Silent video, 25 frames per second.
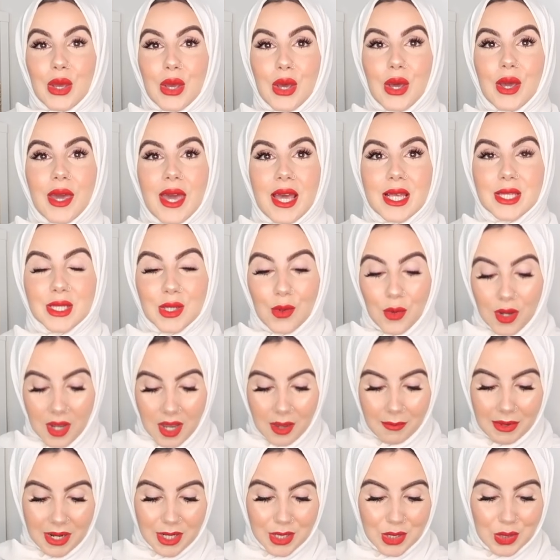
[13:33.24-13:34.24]
Okay, so we're
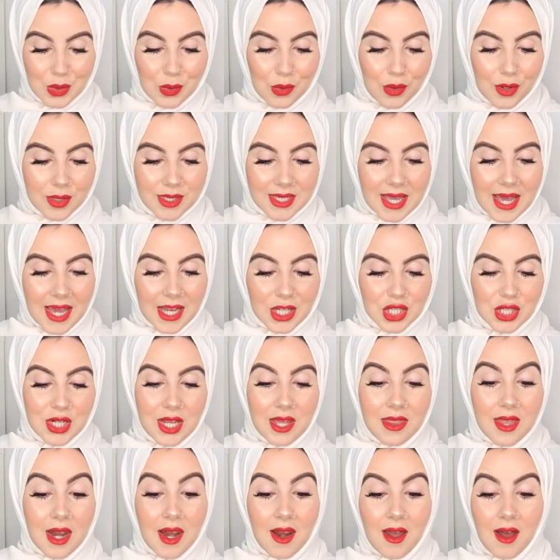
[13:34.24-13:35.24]
coming towards
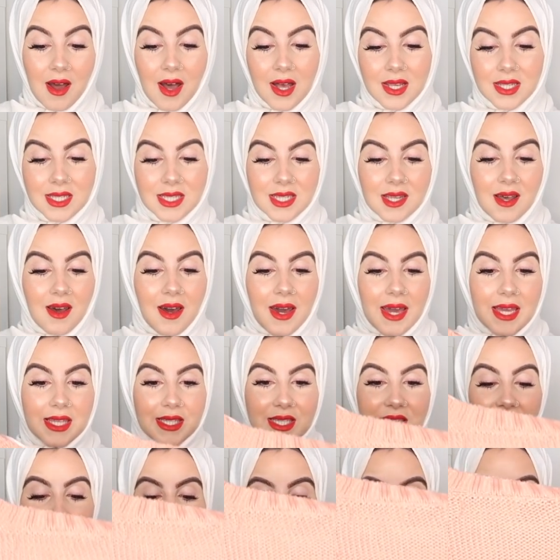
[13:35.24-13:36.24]
actually the last
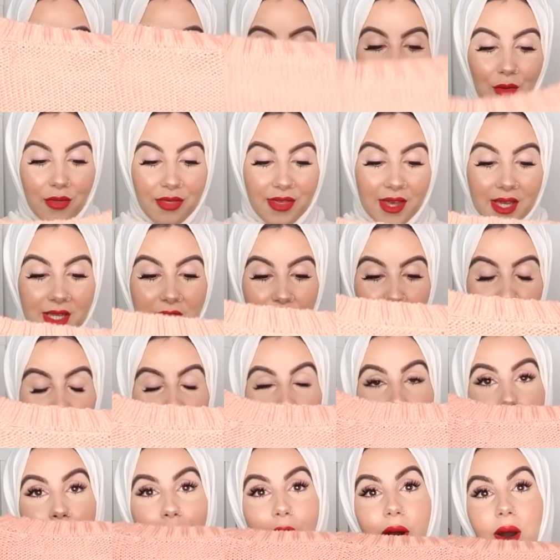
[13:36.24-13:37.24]
item now. This
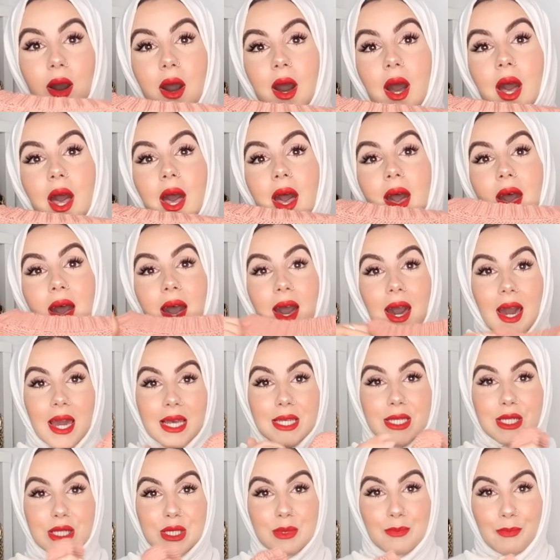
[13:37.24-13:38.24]
jumper I
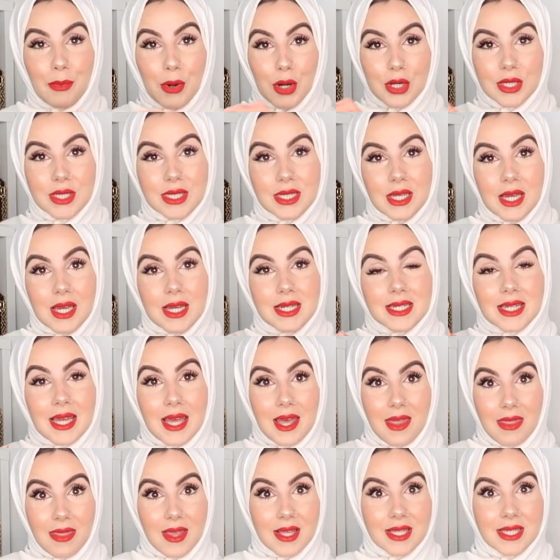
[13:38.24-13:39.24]
spotted
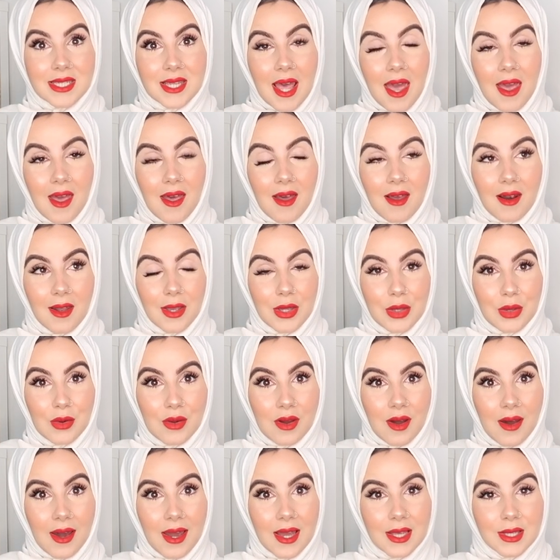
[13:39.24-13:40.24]
in the sale, you
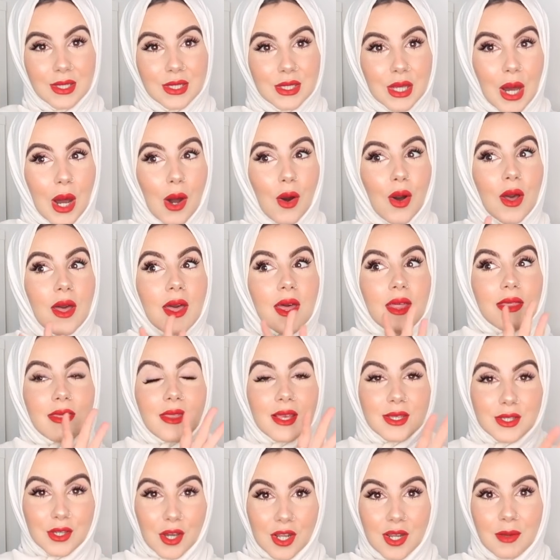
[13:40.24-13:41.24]
guys. So
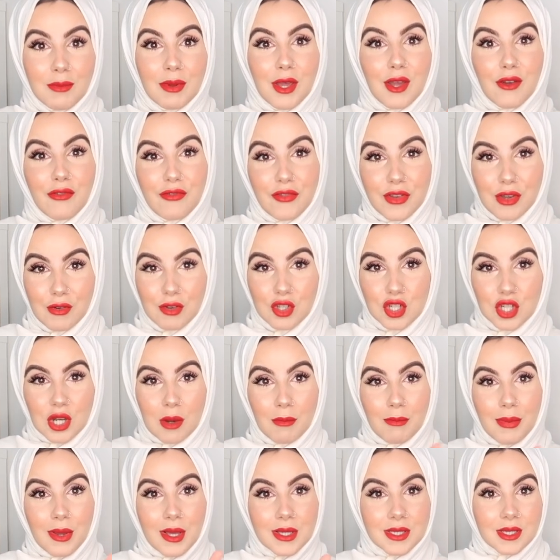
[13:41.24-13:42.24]
there's going to be a few
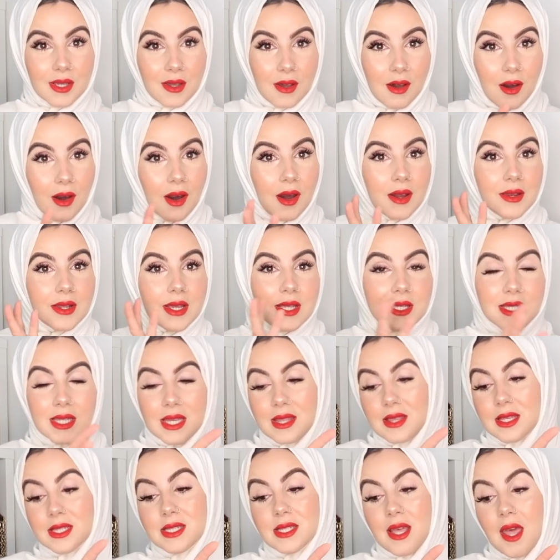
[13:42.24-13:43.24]
jumpers and cardies
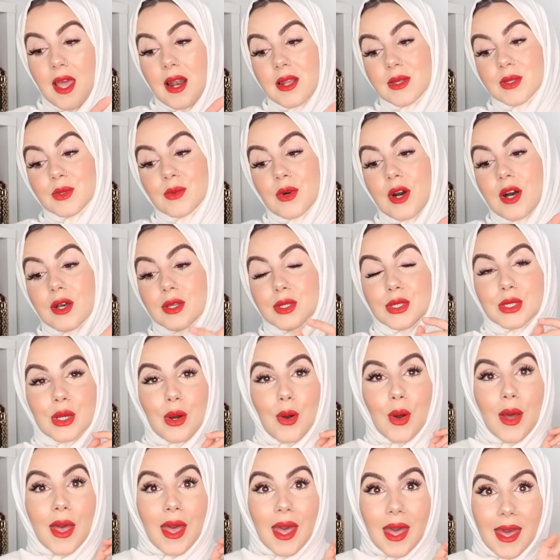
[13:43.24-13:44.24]
in the sale as well.
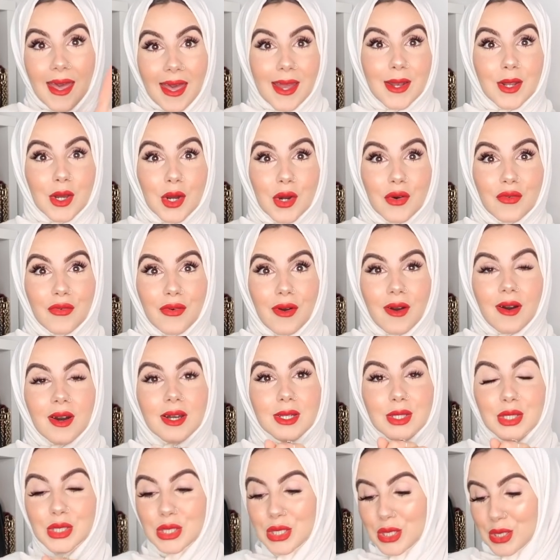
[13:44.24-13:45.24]
So head
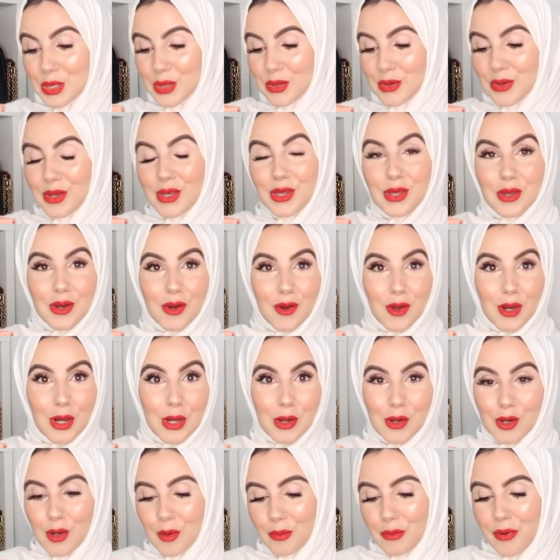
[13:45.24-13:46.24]
over to your
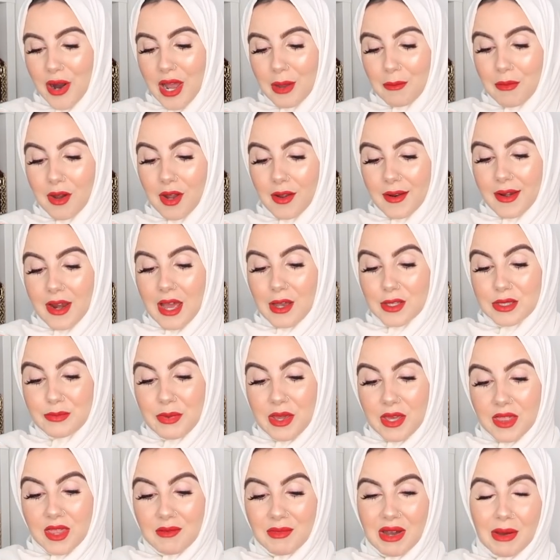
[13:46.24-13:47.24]
local Primark now to
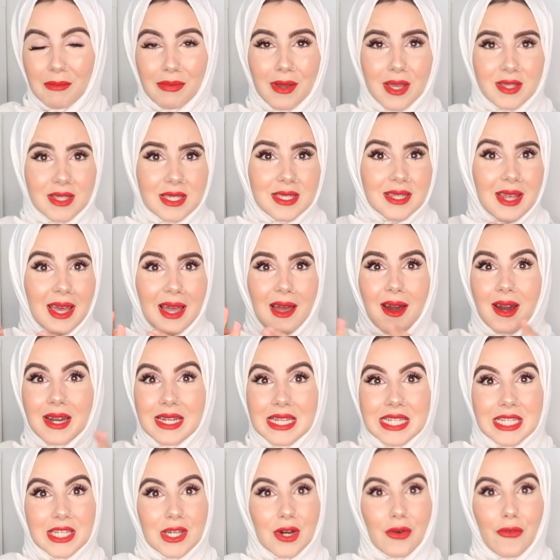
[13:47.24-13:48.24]
pick them up, because it's like
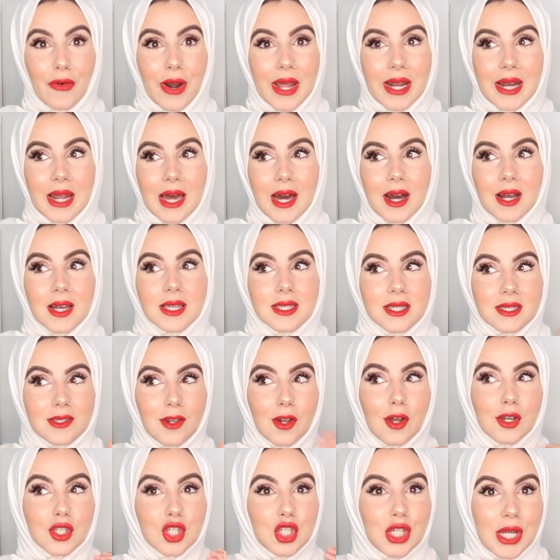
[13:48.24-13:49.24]
ideal right now, because it's a
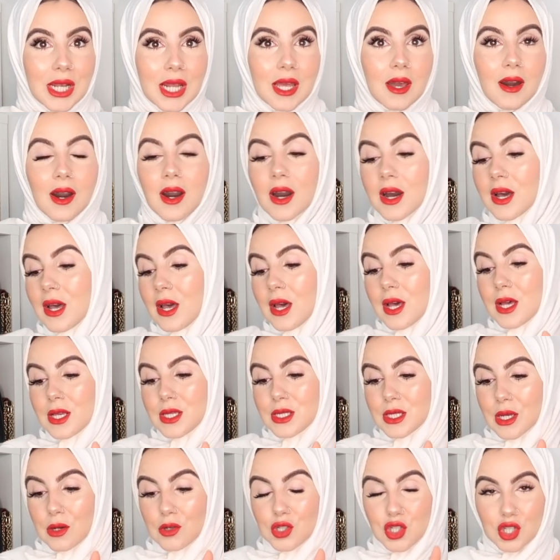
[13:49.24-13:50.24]
lot chillier.
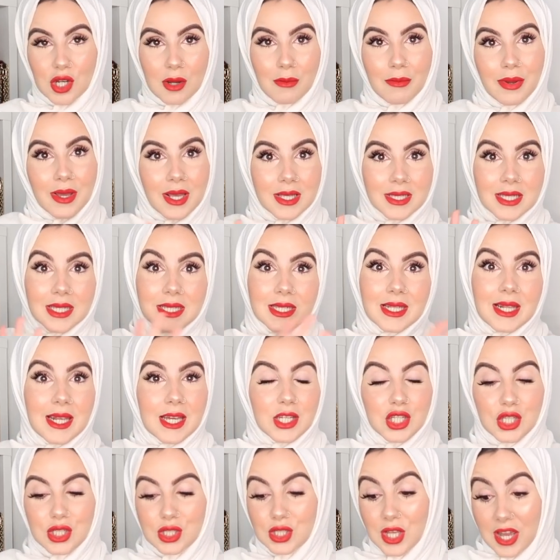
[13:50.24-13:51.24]
So jumpers is
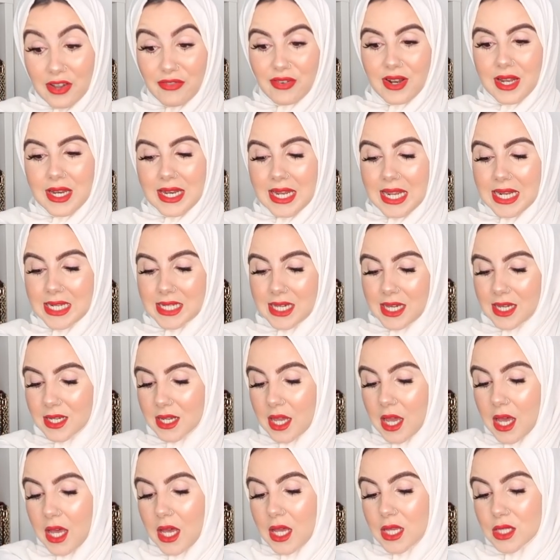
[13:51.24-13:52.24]
definitely needed.